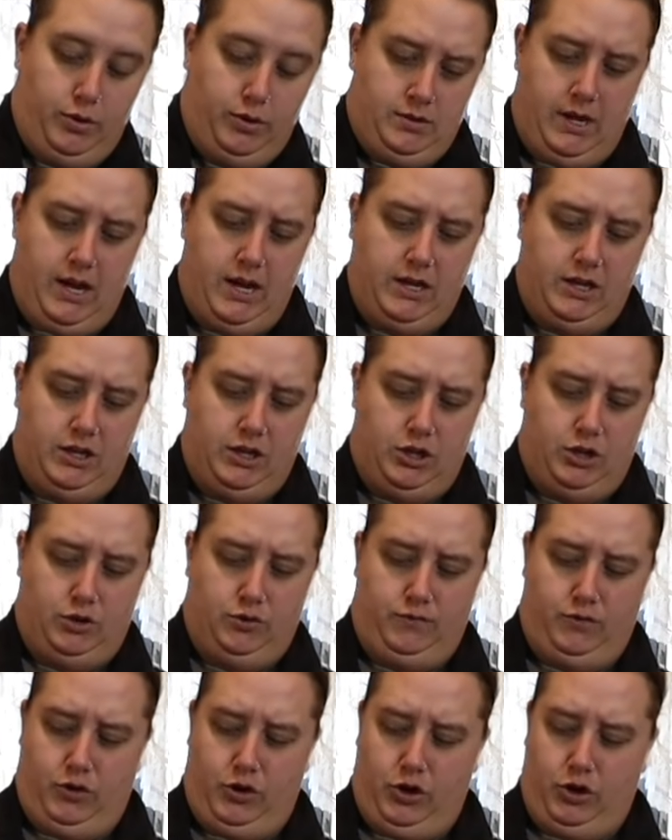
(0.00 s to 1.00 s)
Thank you
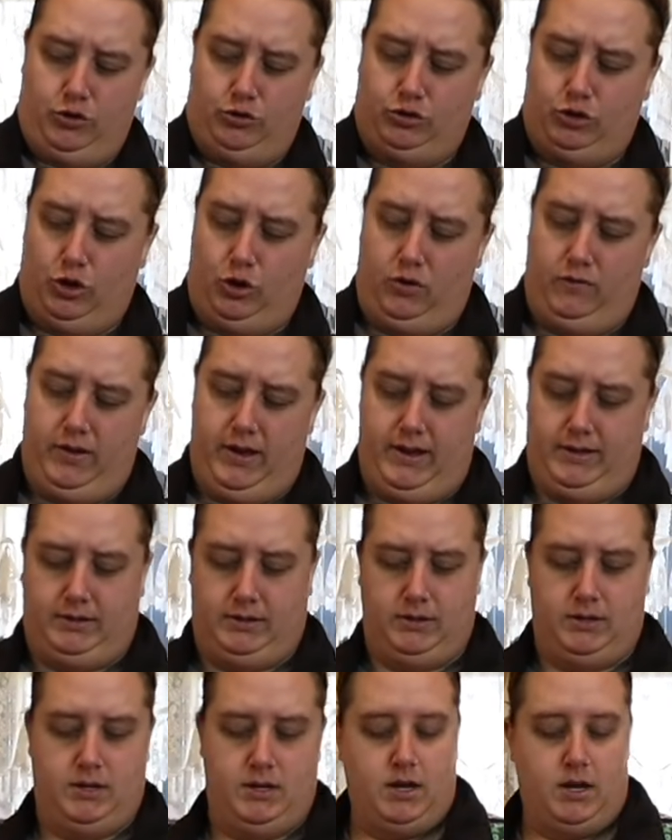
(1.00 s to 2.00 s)
for your service.
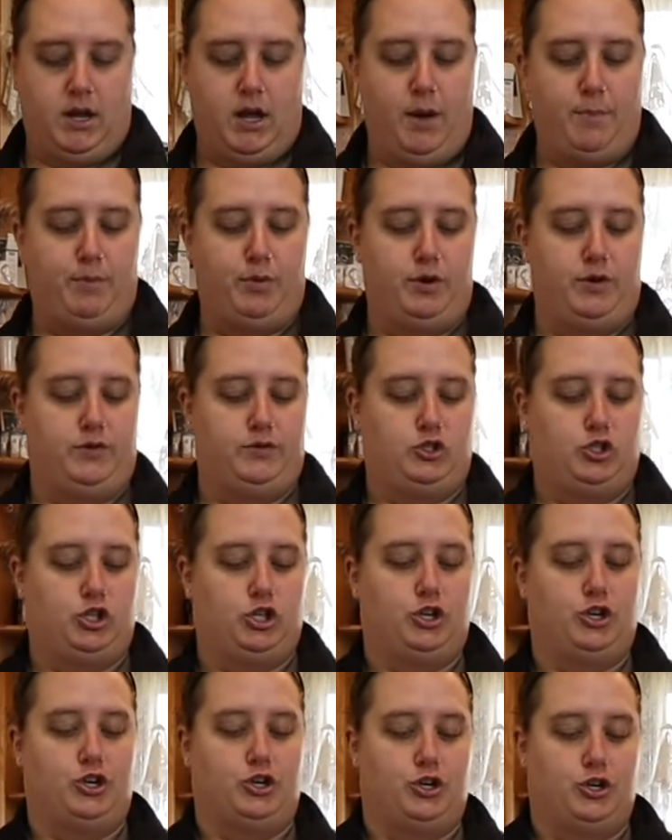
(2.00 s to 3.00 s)
Cup of
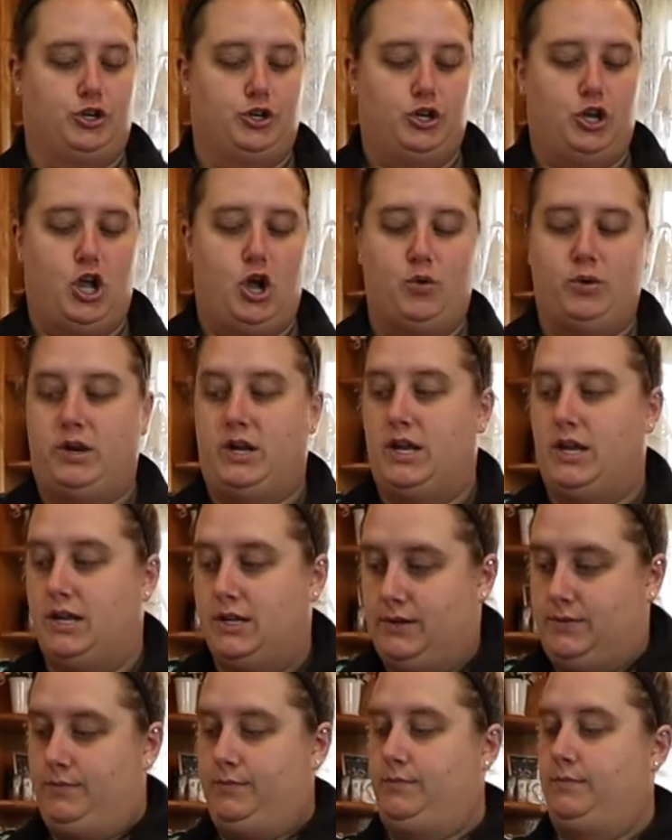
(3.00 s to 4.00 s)
sugar going in.